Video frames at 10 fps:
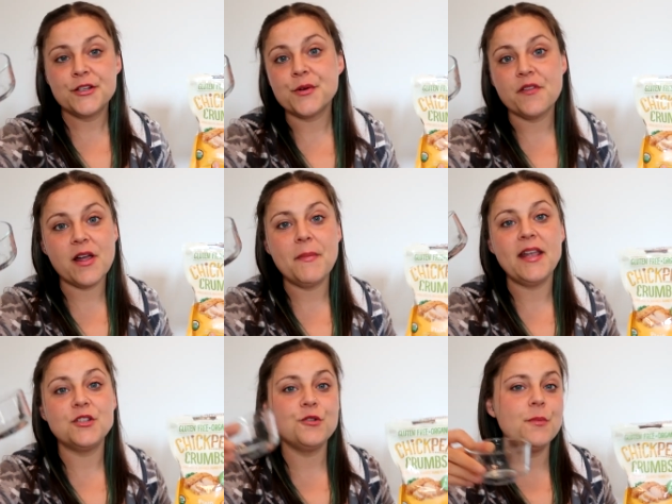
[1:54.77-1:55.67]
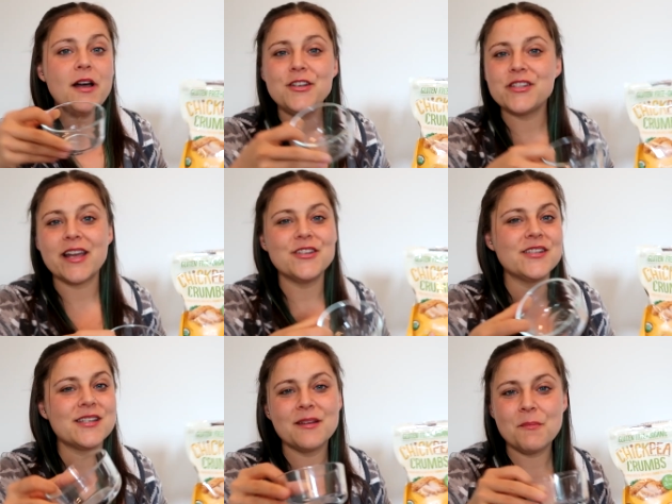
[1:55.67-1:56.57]
So if I make too much, I
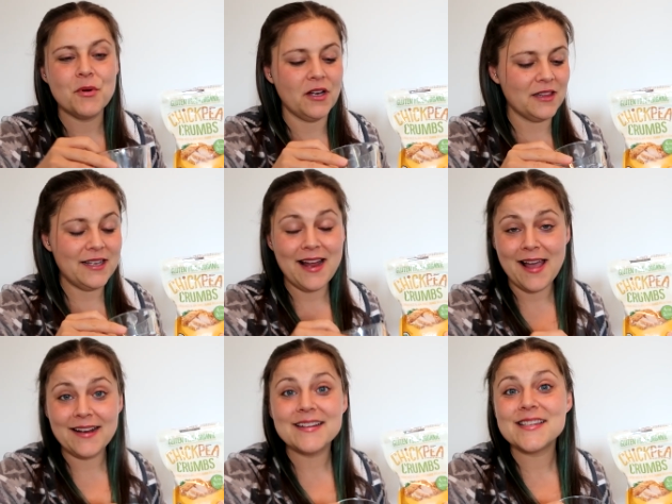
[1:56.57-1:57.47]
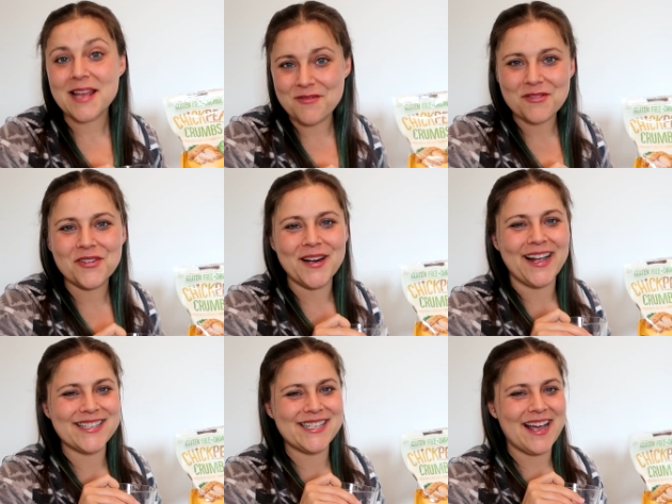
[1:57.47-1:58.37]
just put a lid on it and save it for
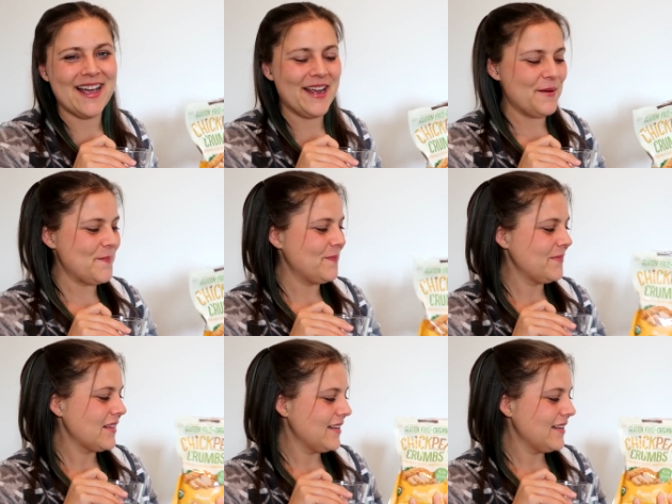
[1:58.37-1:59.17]
next time.